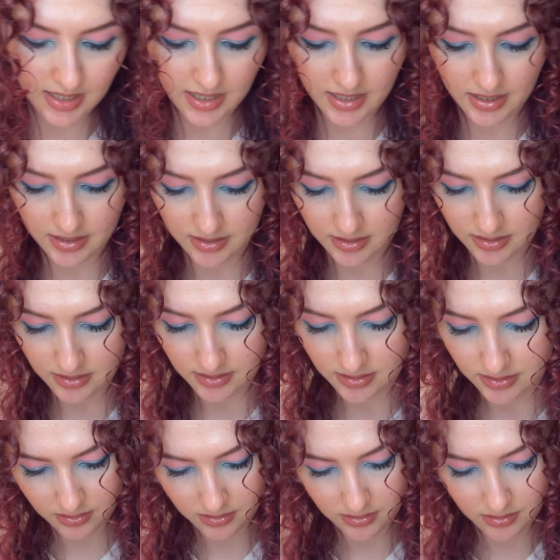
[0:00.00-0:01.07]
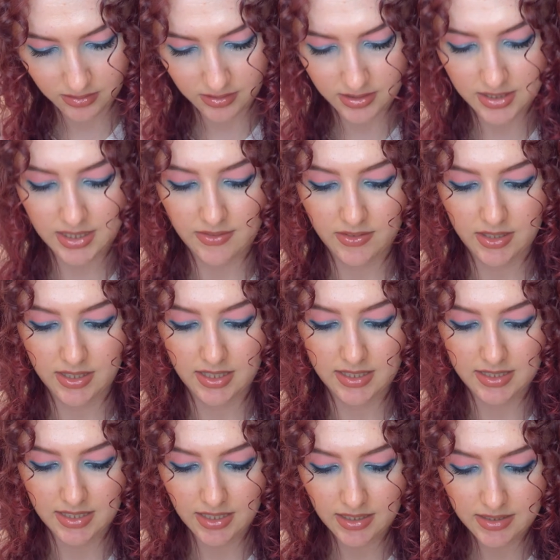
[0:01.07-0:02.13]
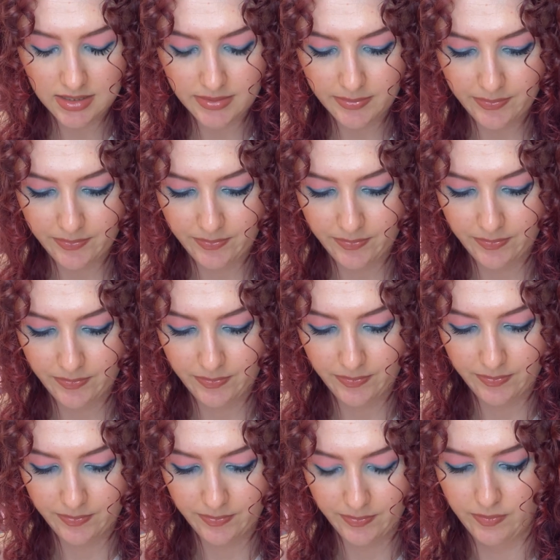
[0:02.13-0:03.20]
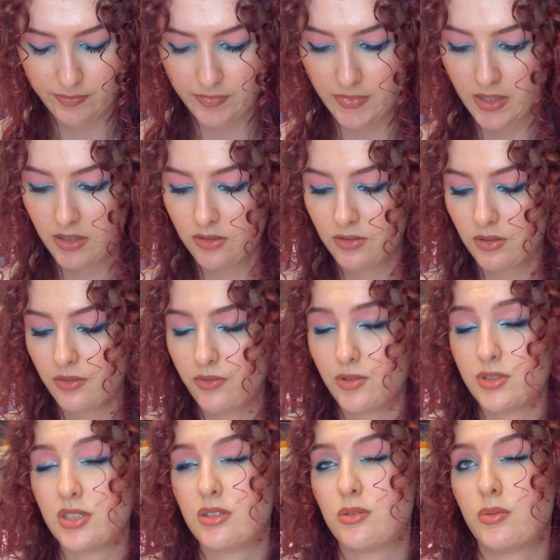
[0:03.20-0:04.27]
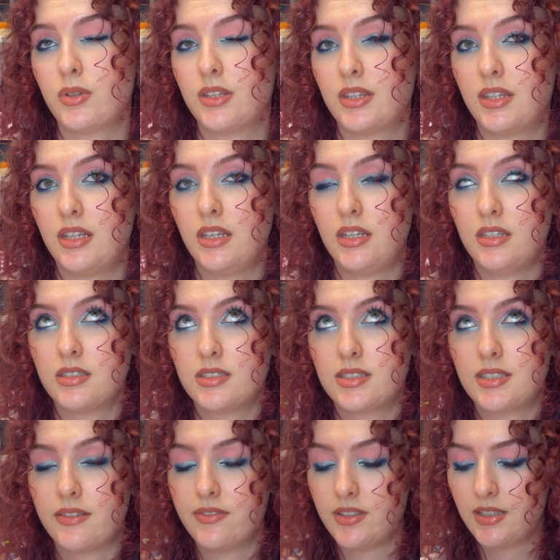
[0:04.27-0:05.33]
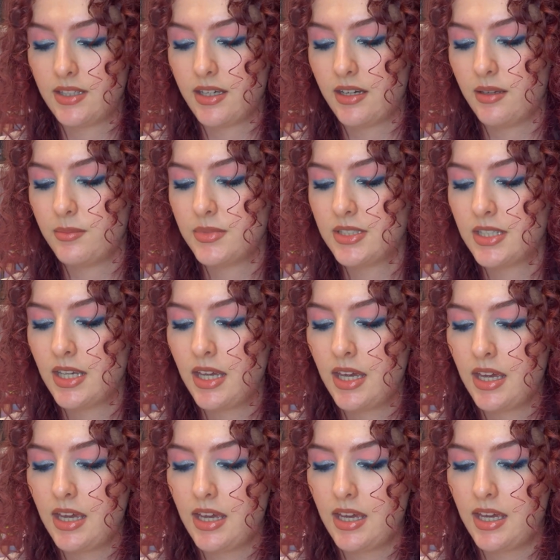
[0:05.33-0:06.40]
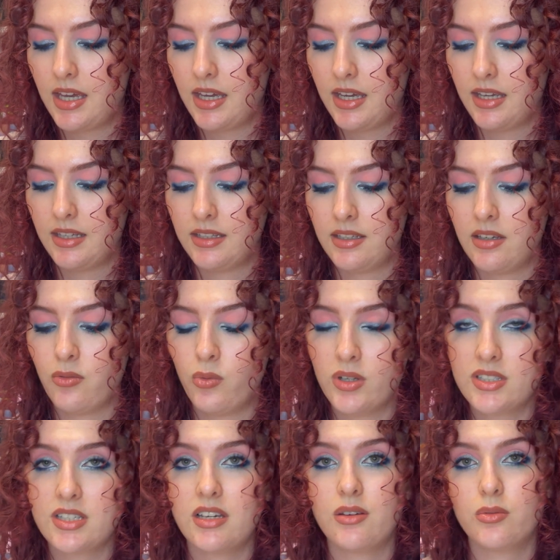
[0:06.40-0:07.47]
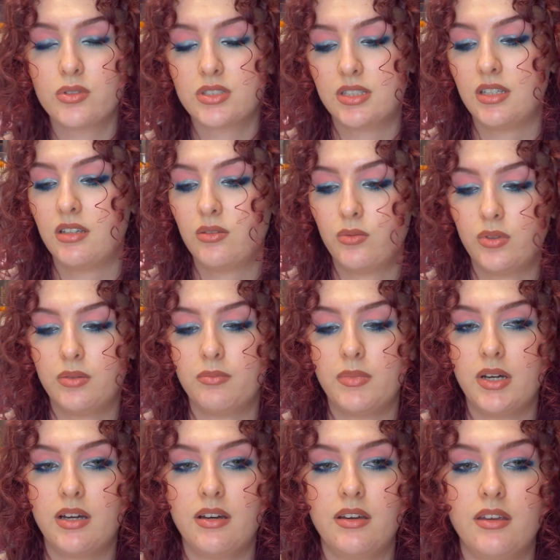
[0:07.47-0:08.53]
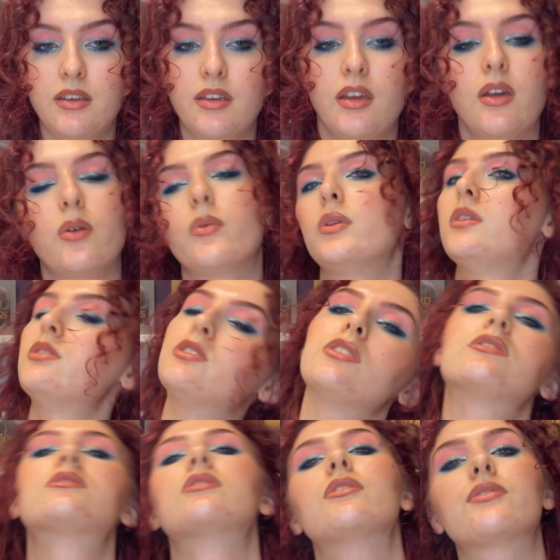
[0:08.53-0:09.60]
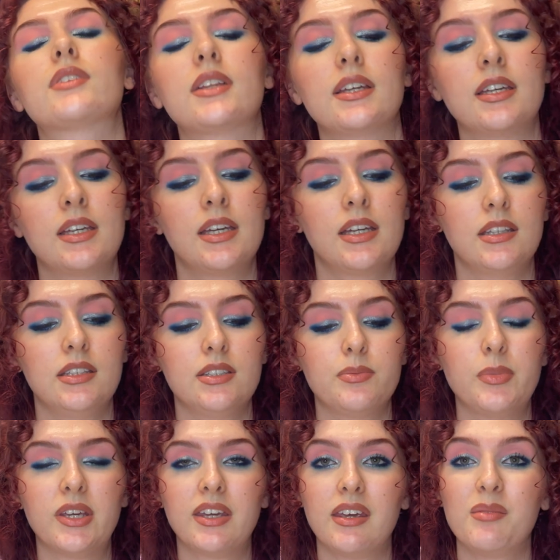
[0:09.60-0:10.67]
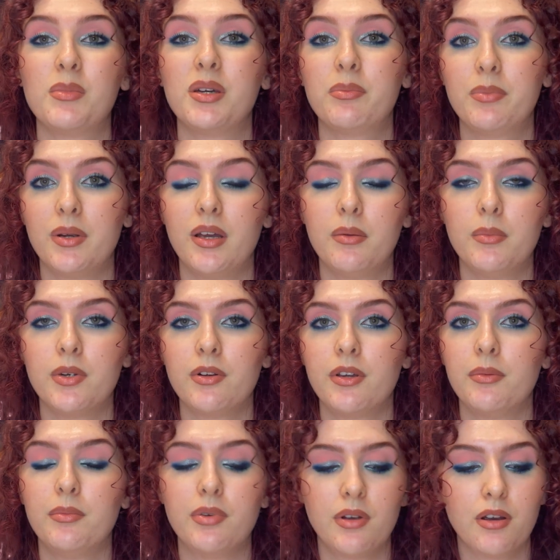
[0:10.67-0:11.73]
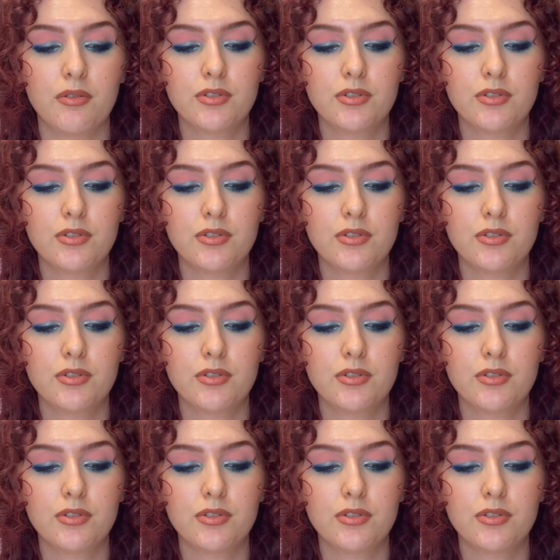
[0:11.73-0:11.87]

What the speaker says: at 76. So I've used it 27 times. And once I was done with the shade Softly, this became my primary brow